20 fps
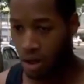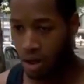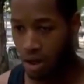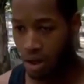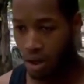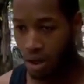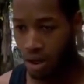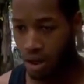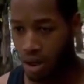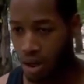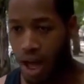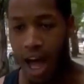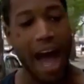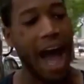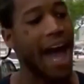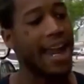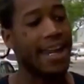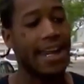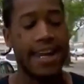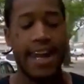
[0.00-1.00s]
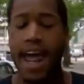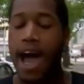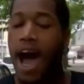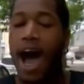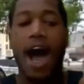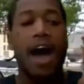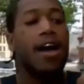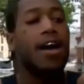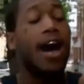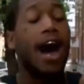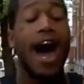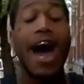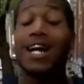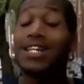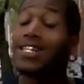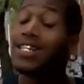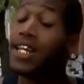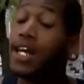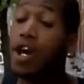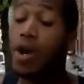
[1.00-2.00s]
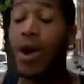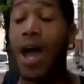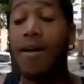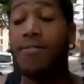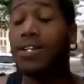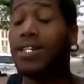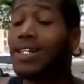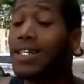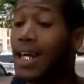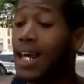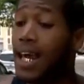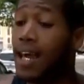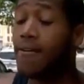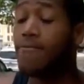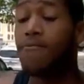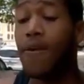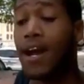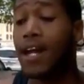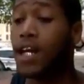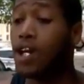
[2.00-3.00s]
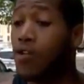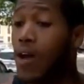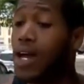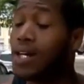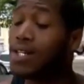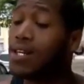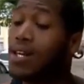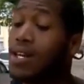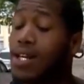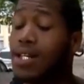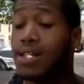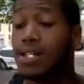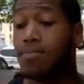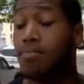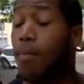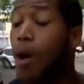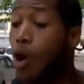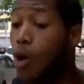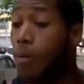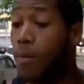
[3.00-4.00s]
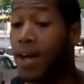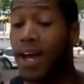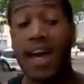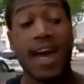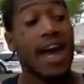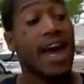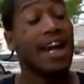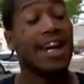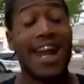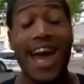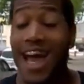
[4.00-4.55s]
Gray in the van? Did you did see not, him? I still haven't seen Freddie Gray to this moment.